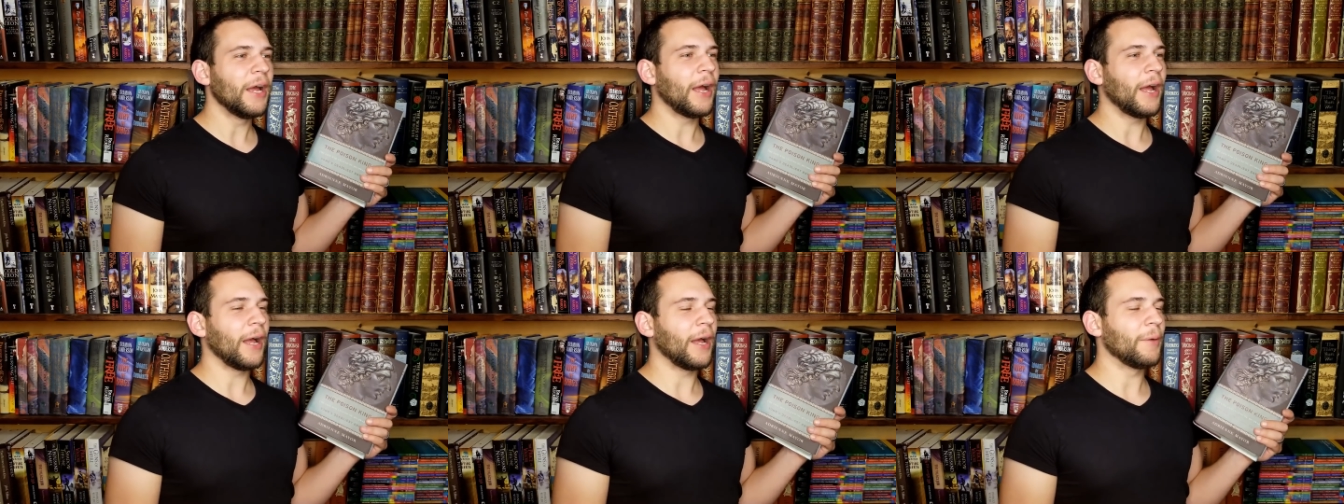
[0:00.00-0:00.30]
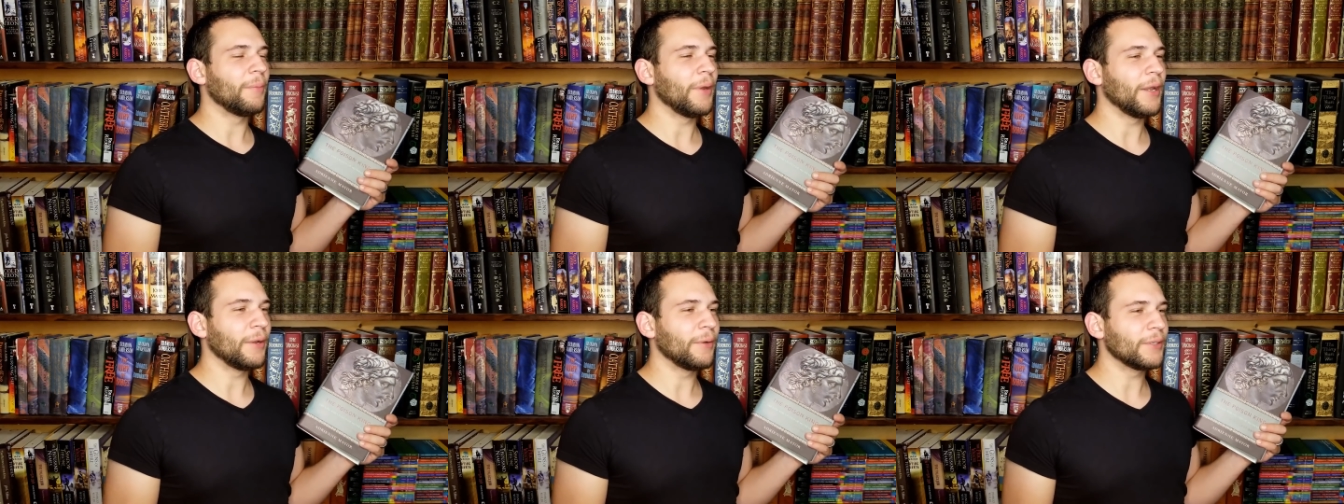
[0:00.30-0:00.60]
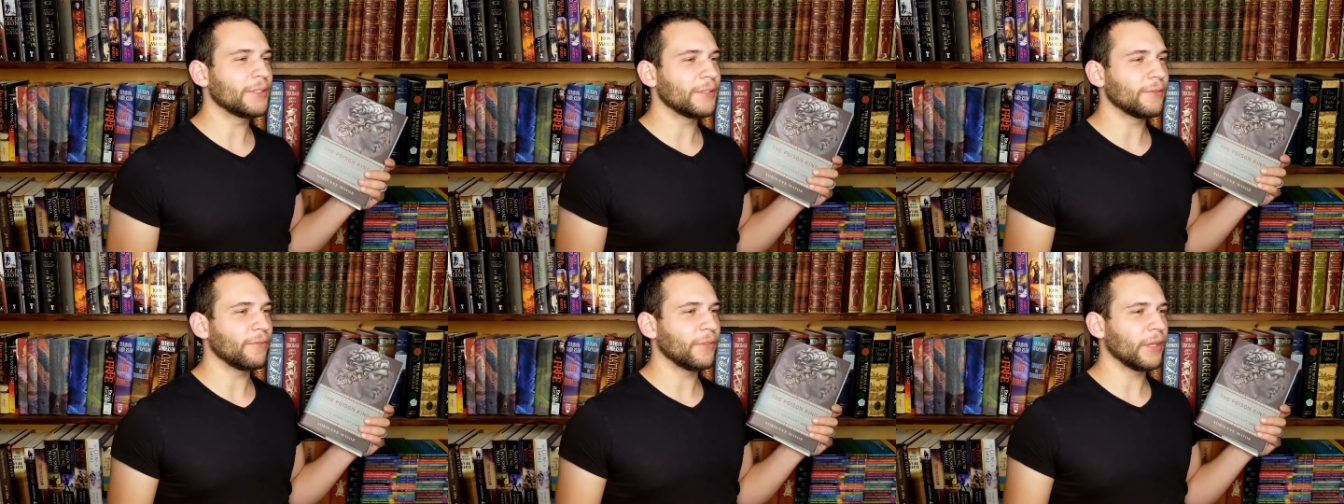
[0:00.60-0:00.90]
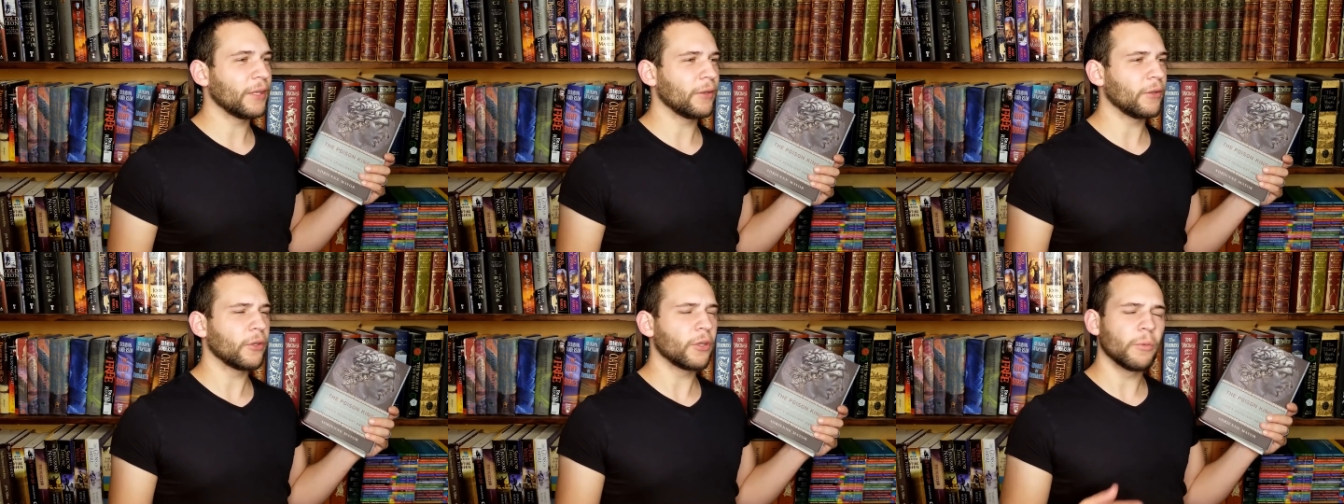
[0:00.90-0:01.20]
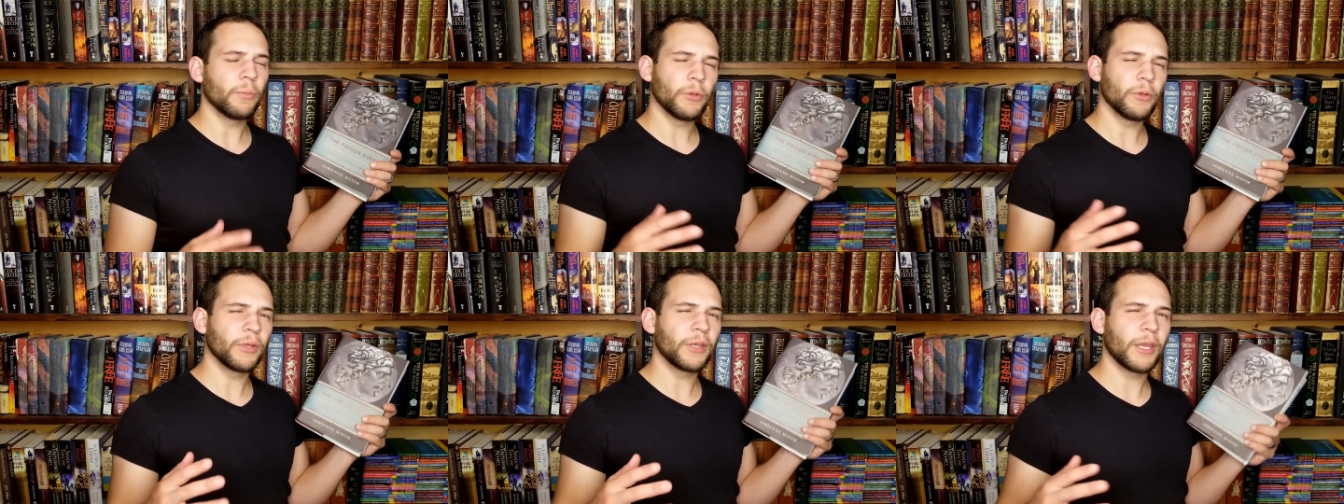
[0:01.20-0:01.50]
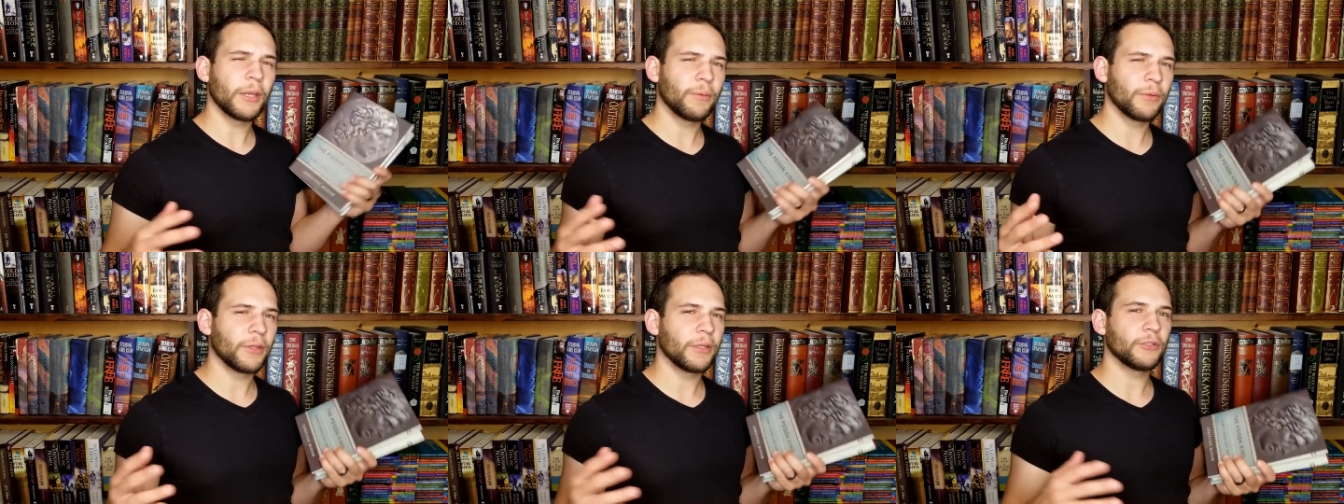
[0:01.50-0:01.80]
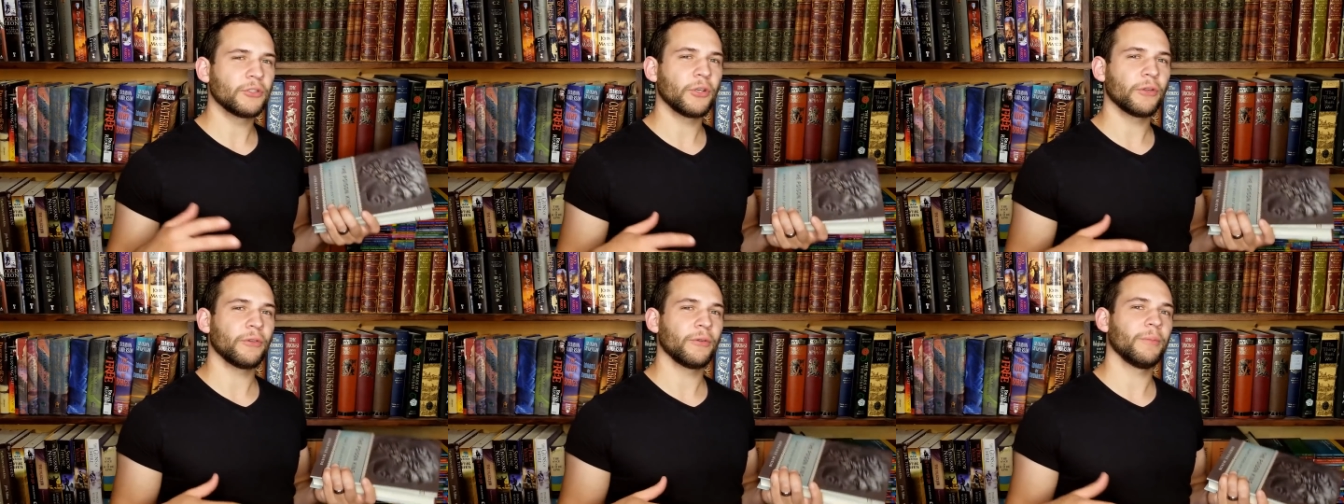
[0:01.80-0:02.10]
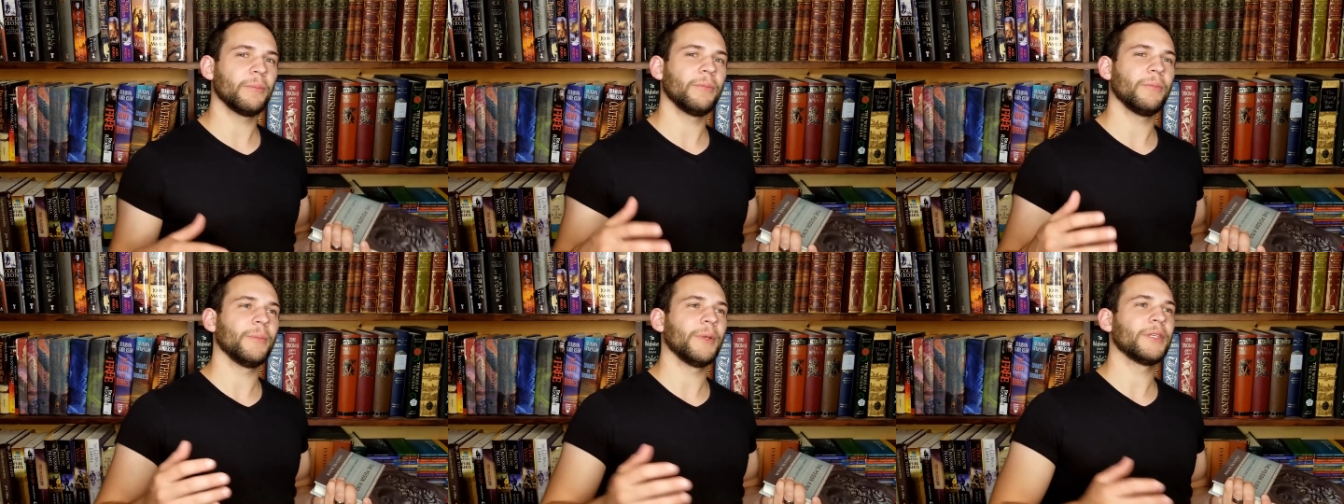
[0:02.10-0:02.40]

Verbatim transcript: Uh, but anyways, if they could communicate with each other and